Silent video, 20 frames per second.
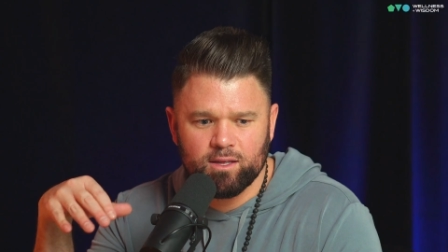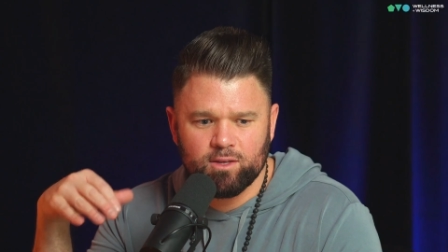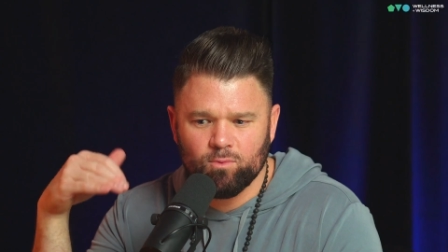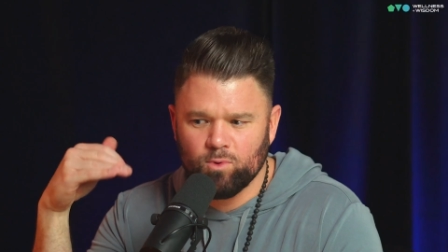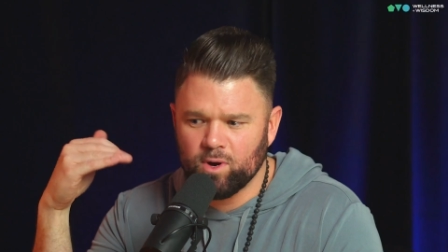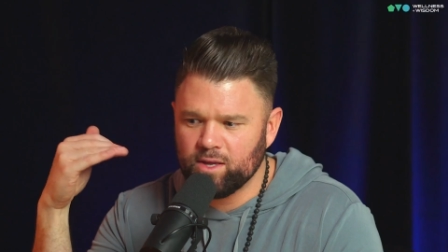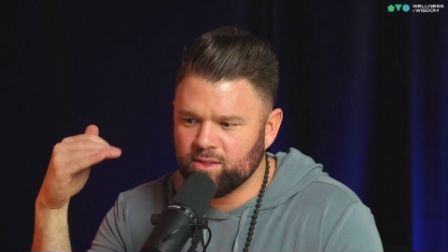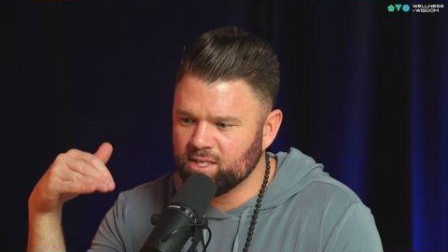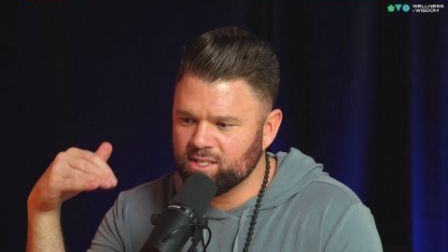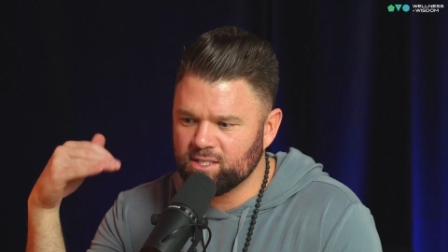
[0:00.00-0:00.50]

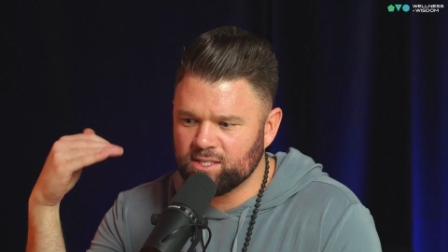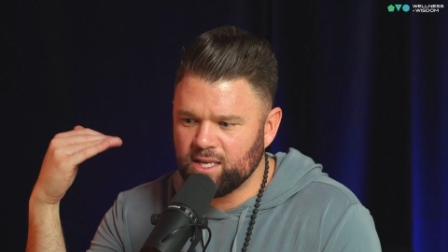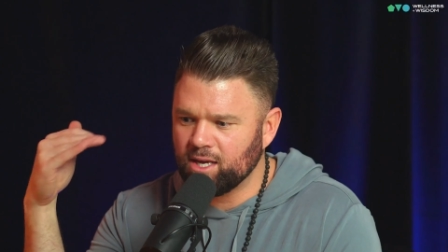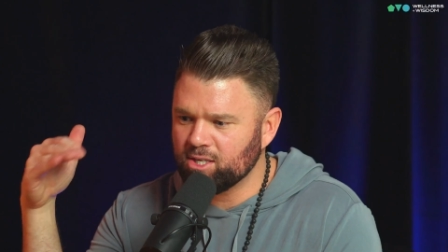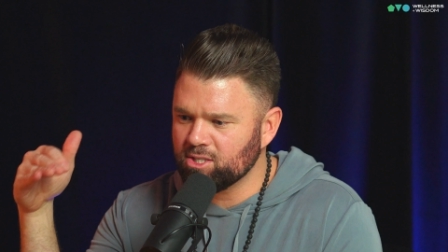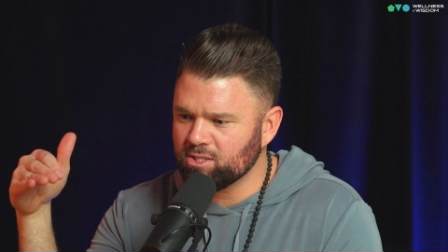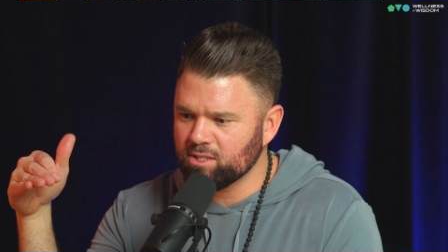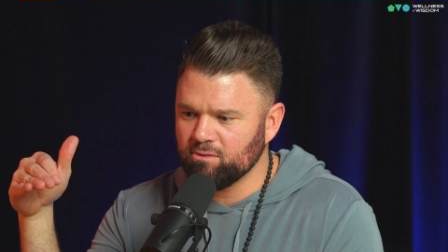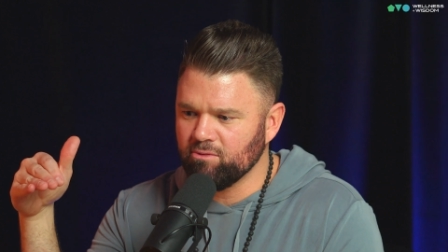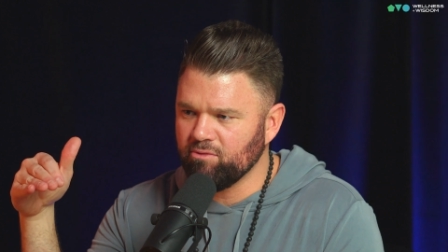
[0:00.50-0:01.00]
Where this is
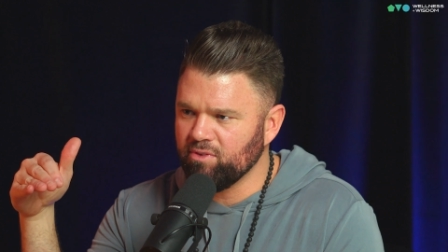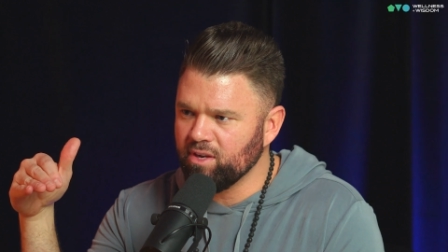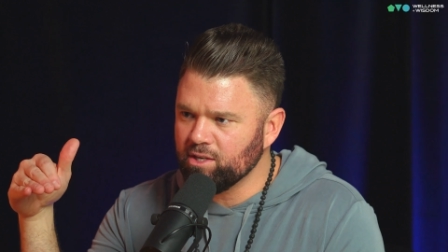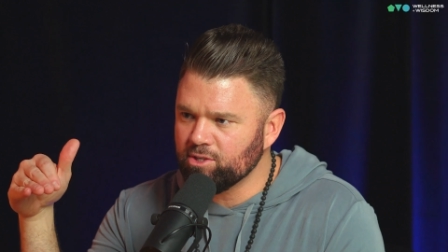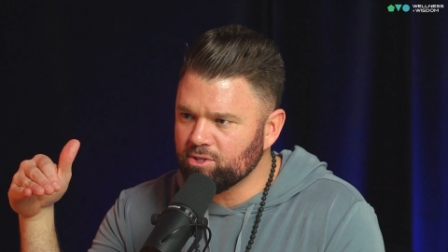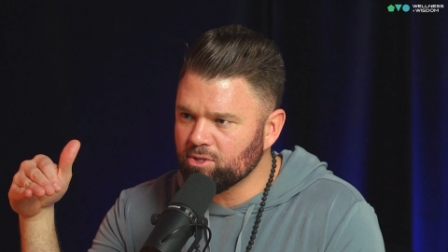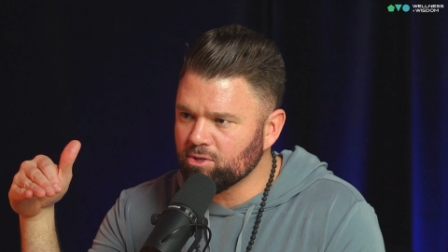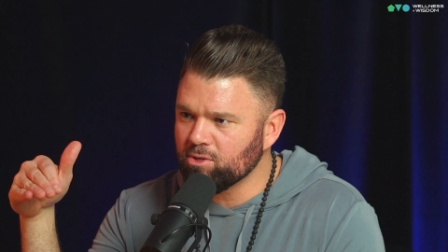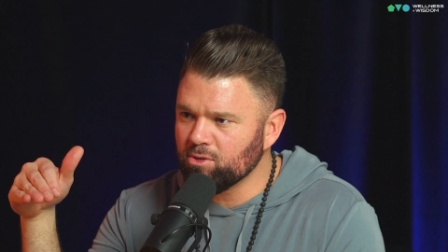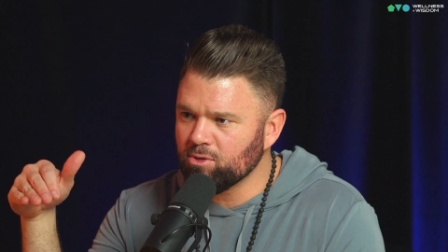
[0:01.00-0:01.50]
actually V
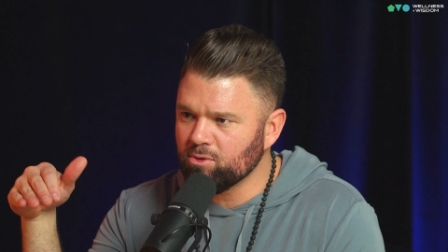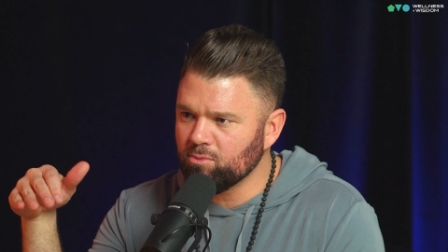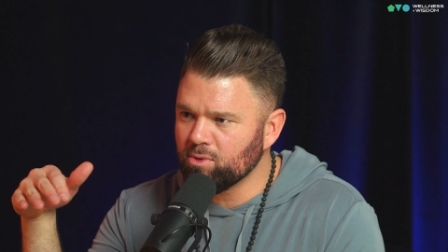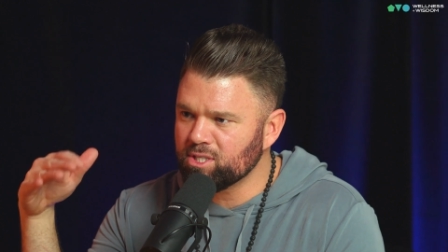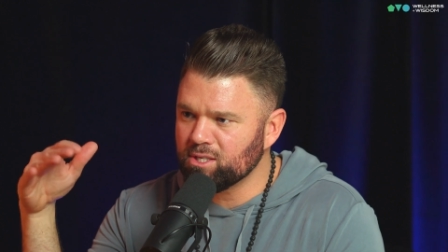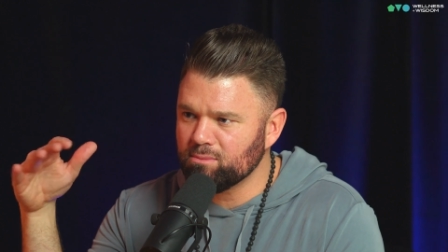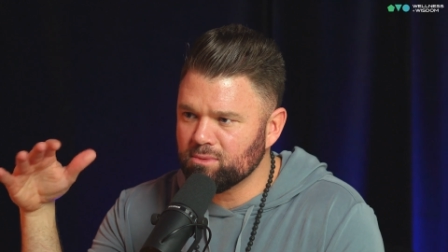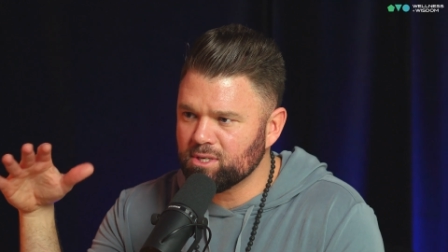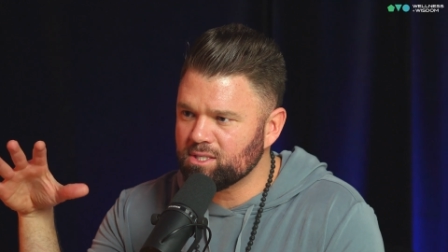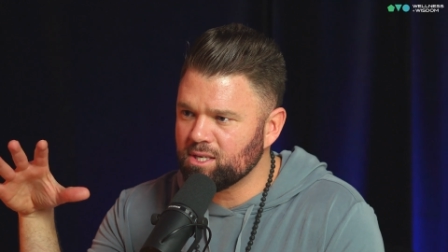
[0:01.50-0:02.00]
two,
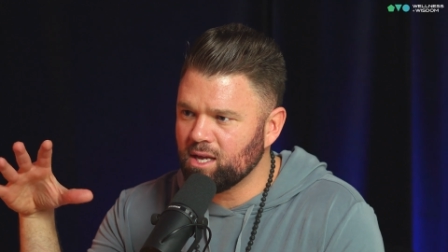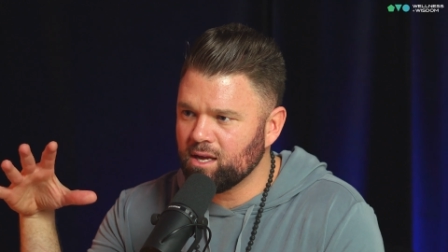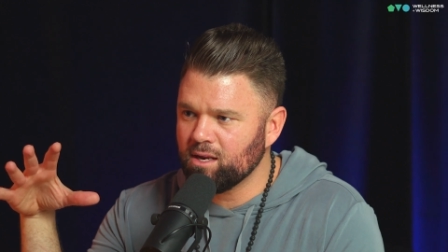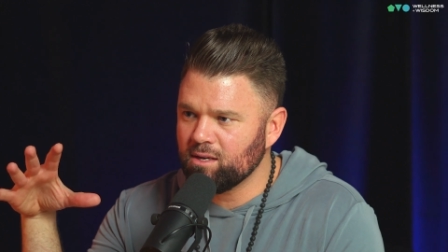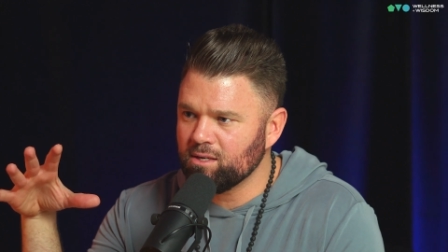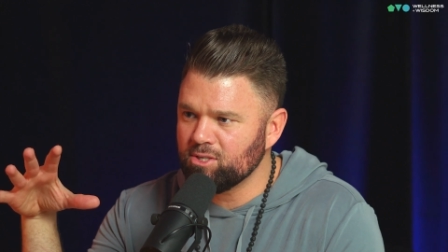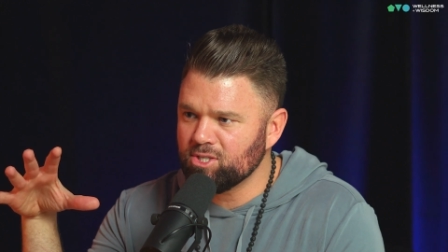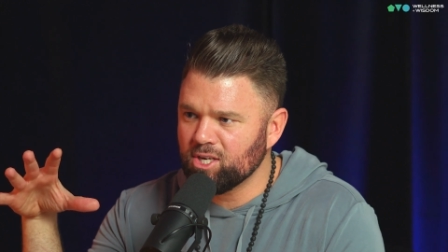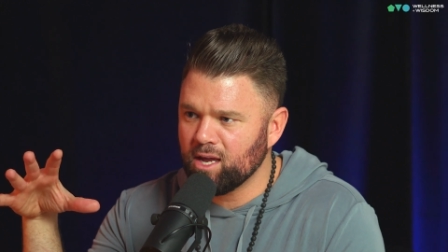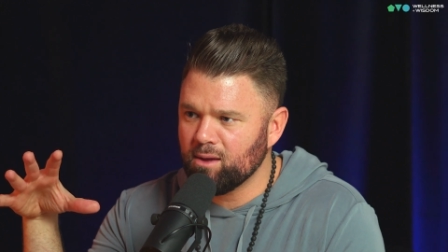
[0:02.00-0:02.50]
which I'm excited
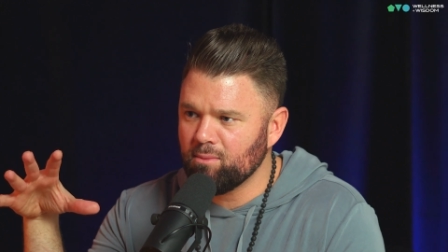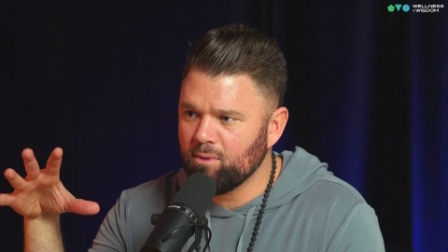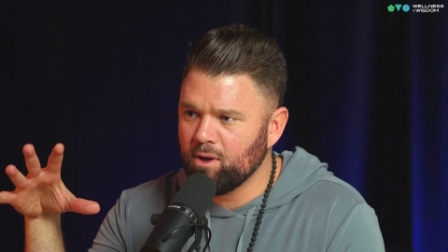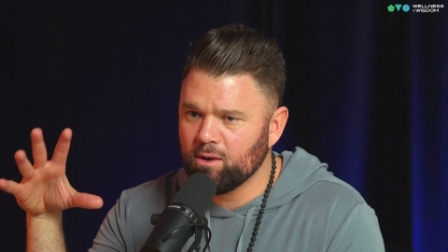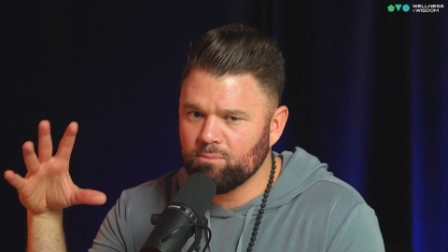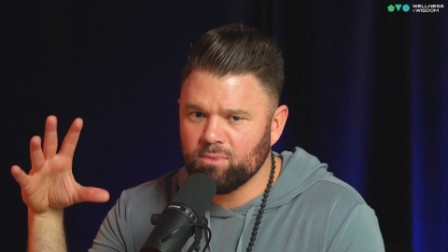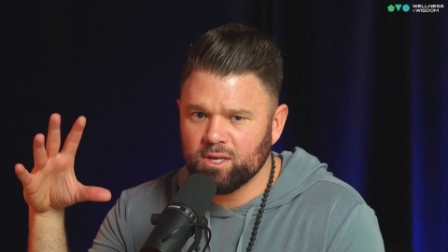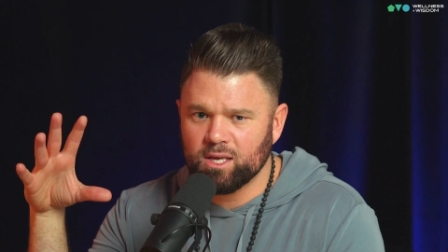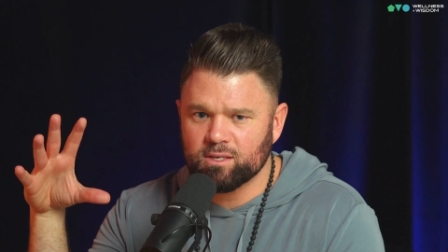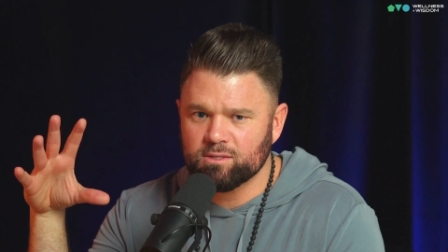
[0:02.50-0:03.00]
to jam
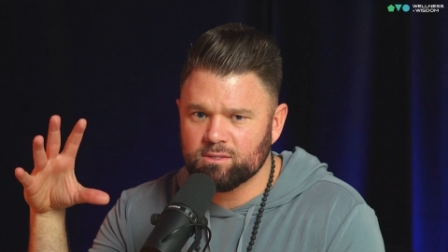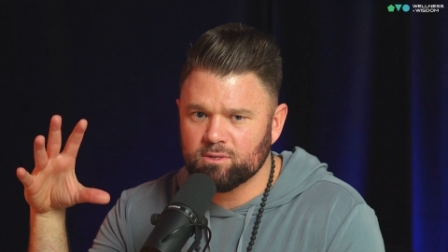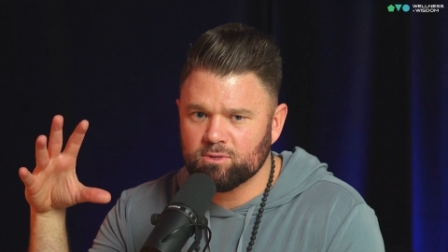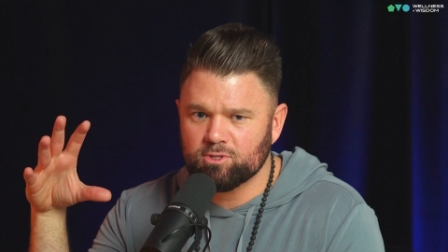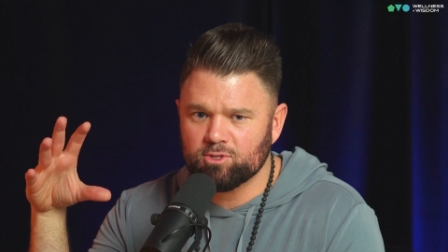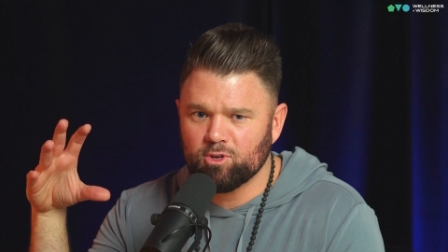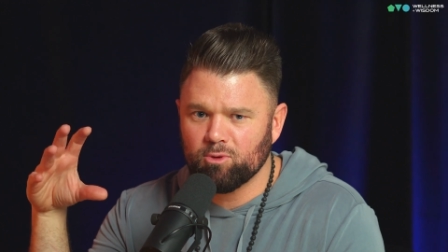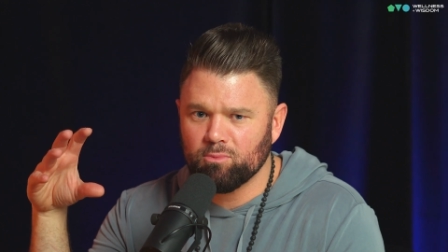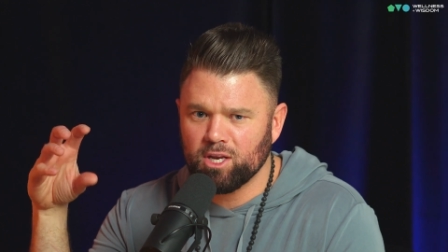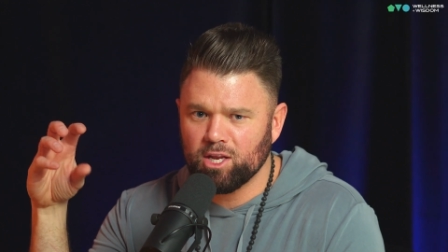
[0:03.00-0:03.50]
on because there's
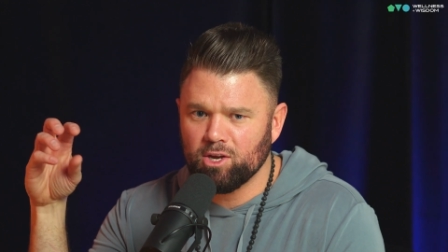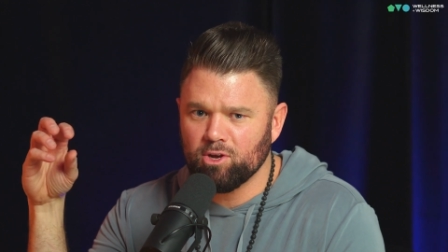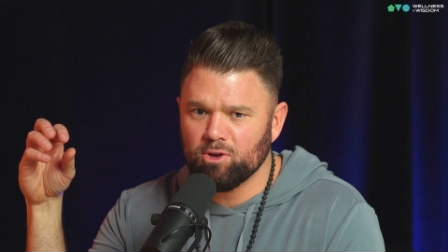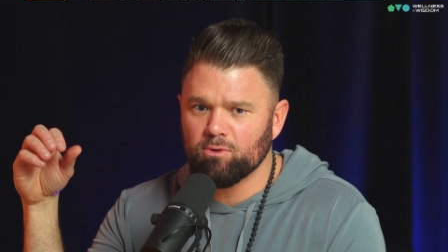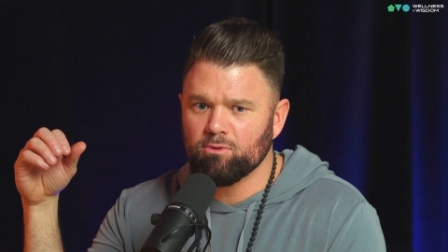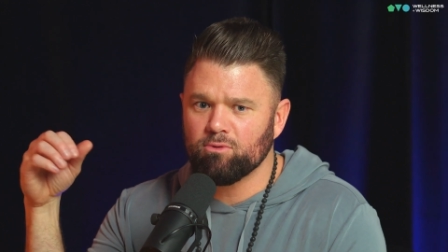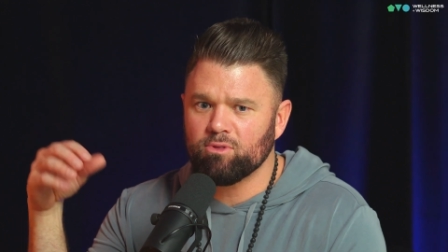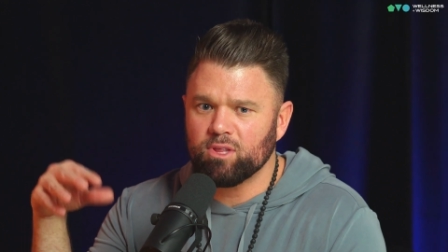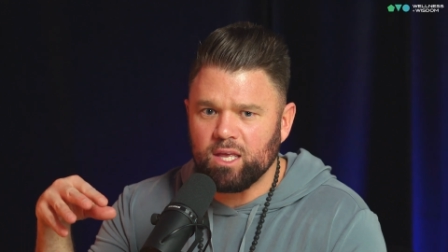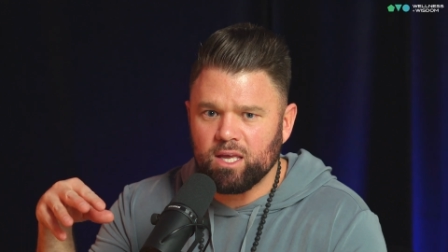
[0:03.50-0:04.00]
so many
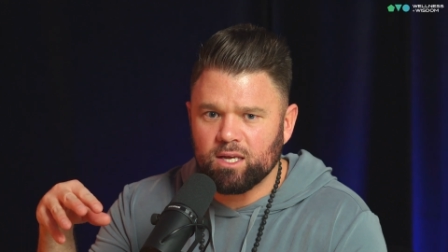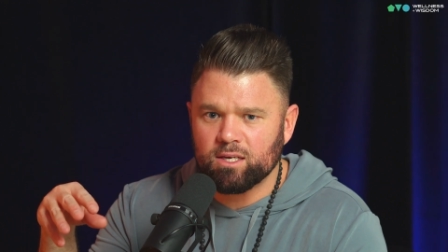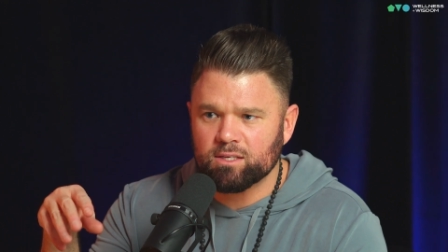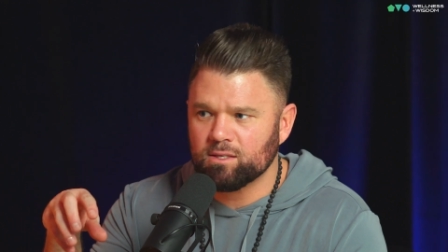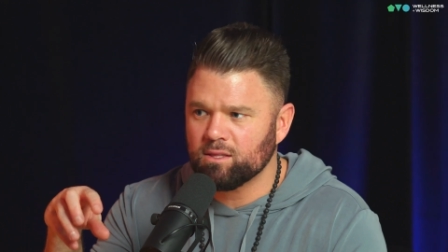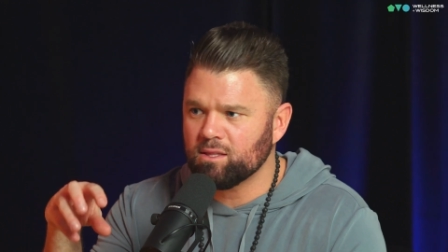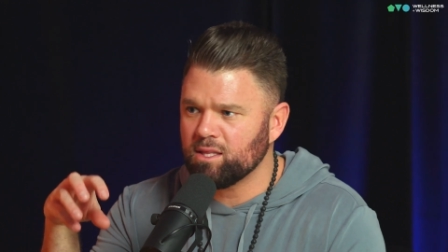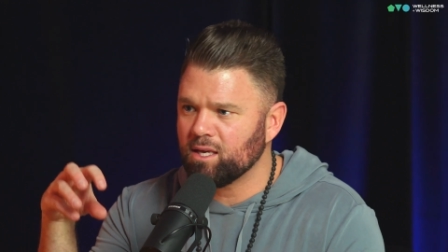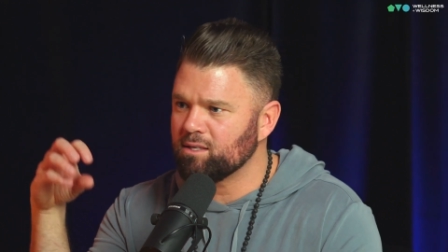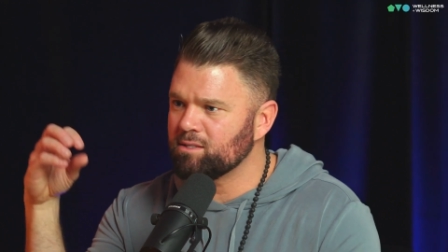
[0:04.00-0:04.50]
new things
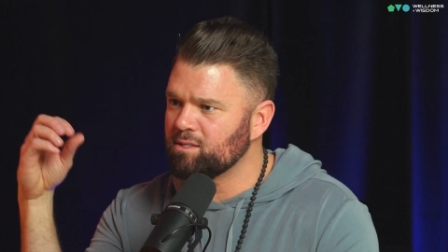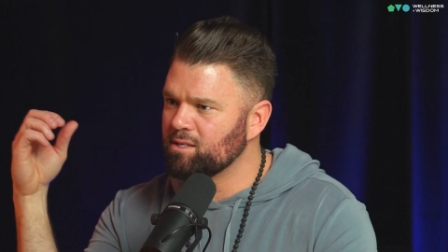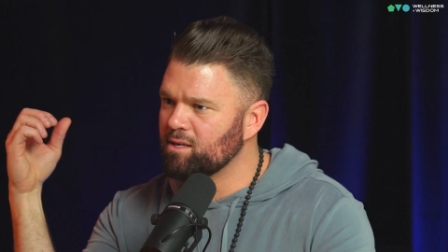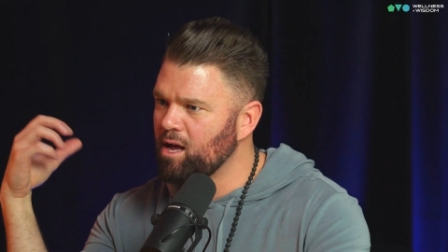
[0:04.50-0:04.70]
and things that